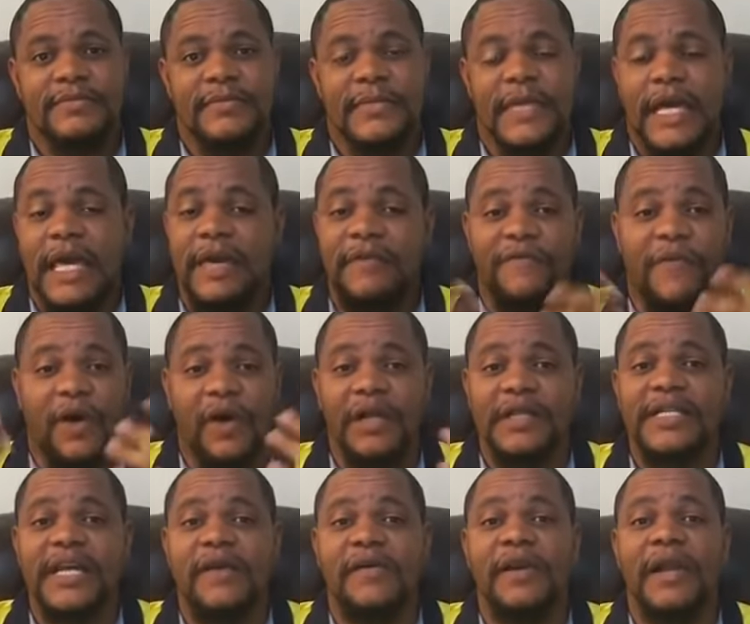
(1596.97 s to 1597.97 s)
He
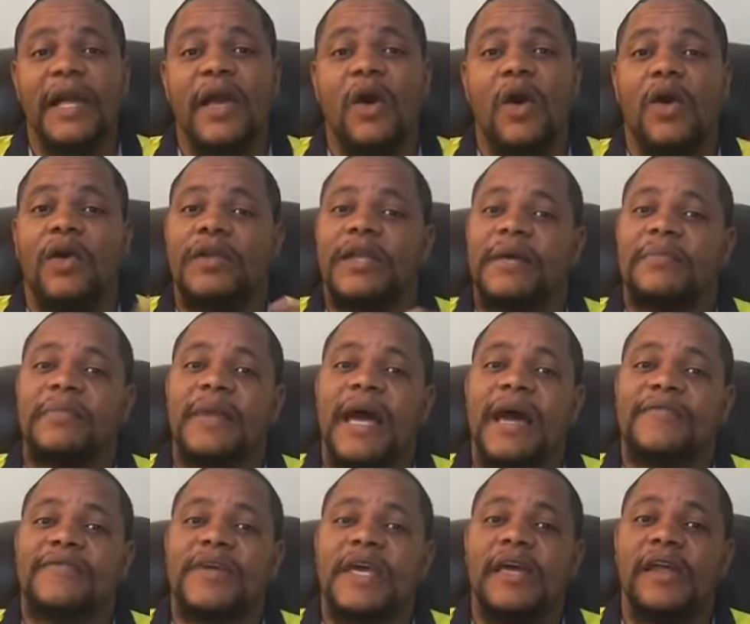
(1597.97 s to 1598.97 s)
voluntarily called them
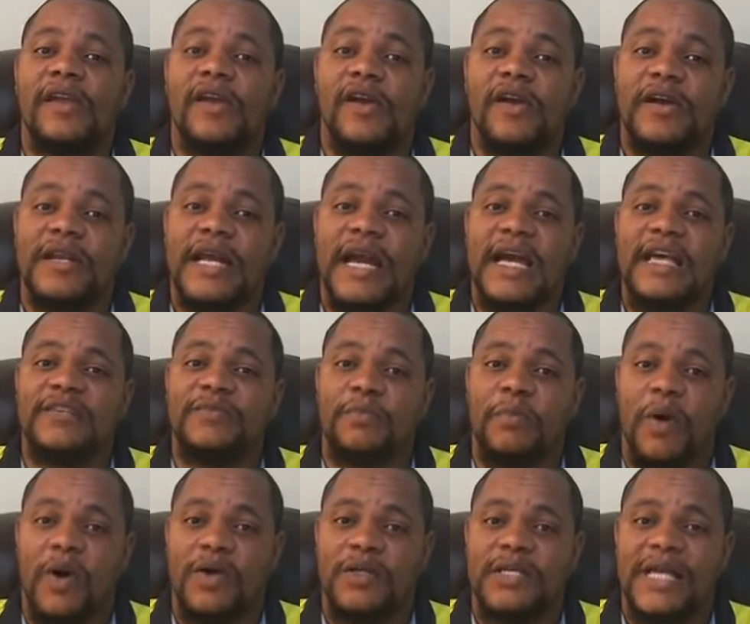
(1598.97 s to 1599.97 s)
after he learned that his
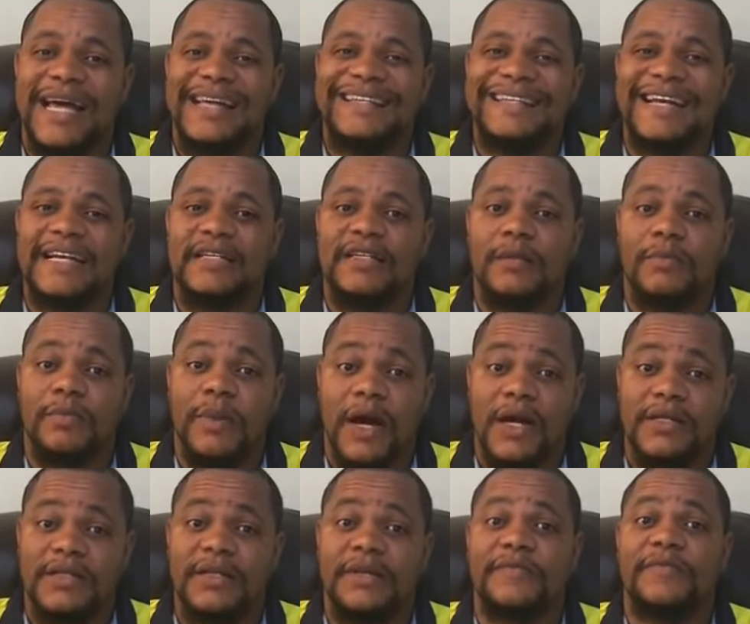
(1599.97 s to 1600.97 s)
boss had tested
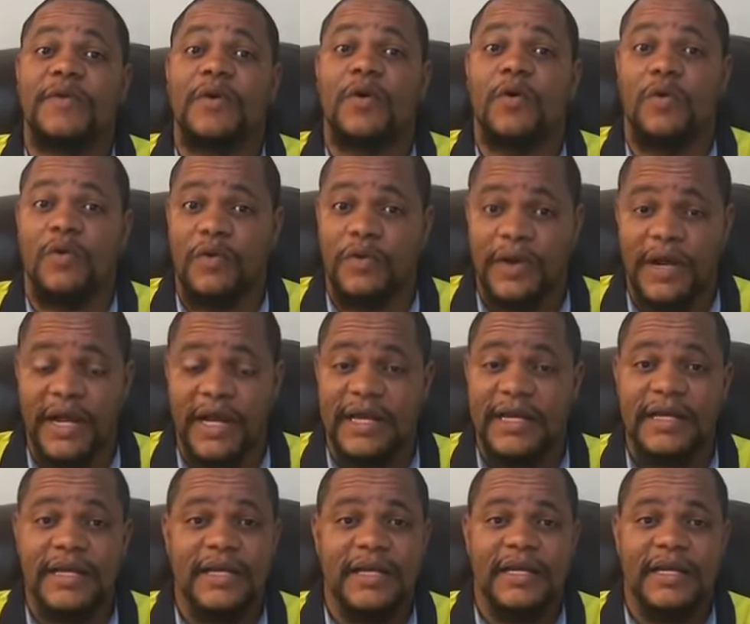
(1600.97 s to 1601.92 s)
positive for corona.